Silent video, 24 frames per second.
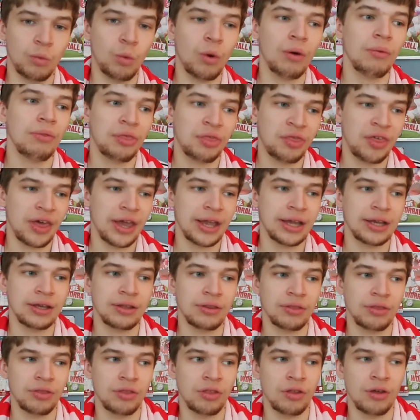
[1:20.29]
One
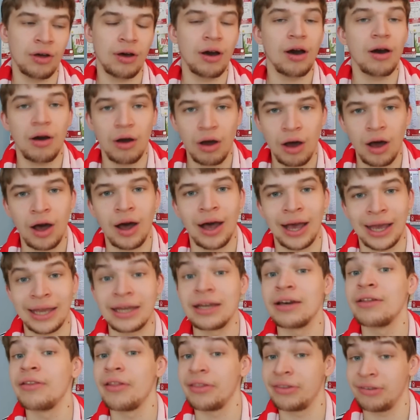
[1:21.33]
thing that I,
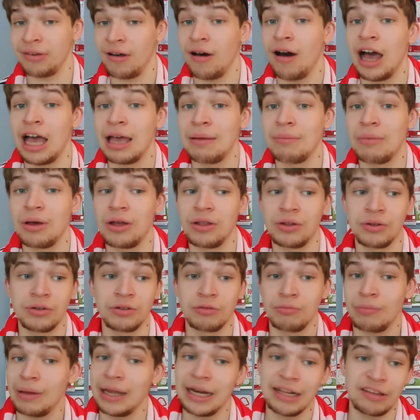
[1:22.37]
at the time
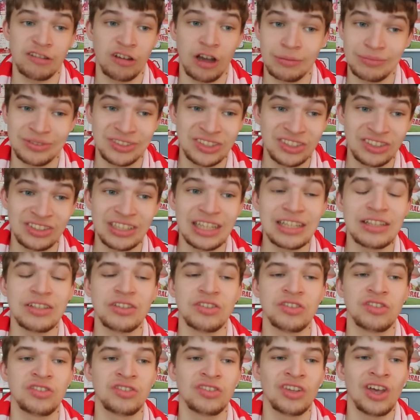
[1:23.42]
and many times
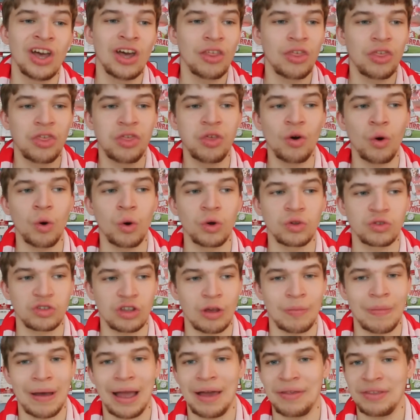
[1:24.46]
since, thought
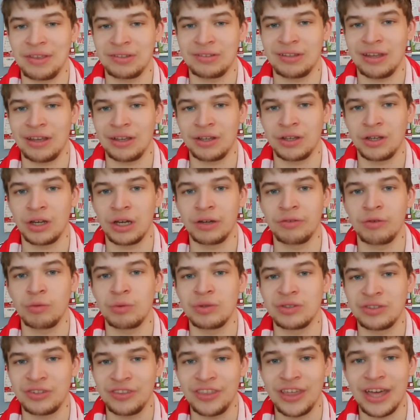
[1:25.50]
about this takeover
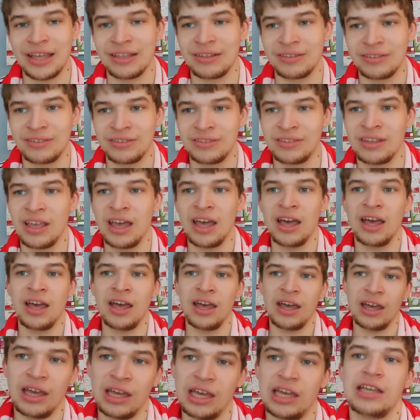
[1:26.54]
was this.
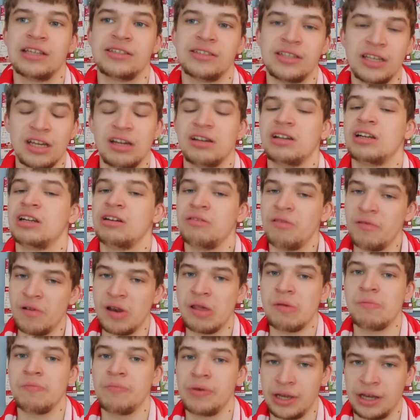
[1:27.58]
He is the owner of
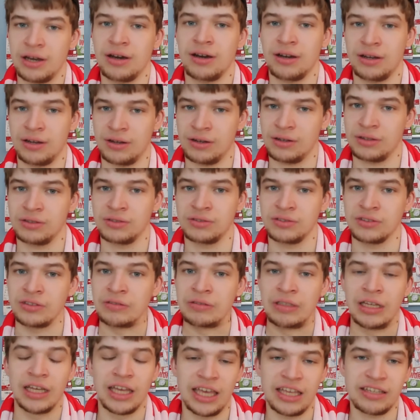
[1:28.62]
Olympiakos.
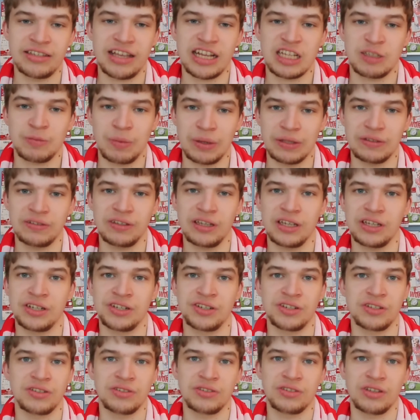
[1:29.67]
His
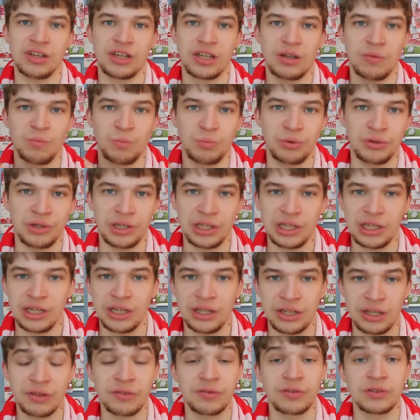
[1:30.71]
expectations are completely
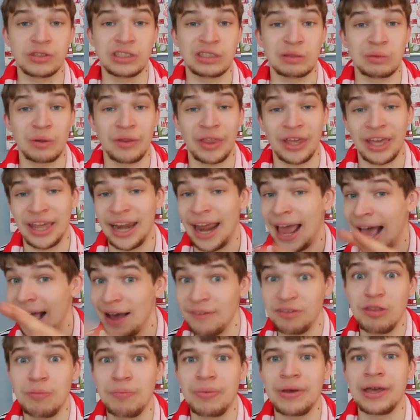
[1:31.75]
different to what they're going to
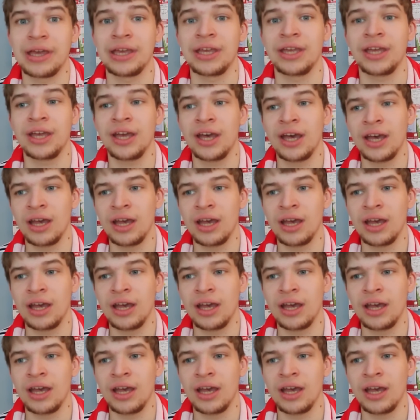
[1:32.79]
have to be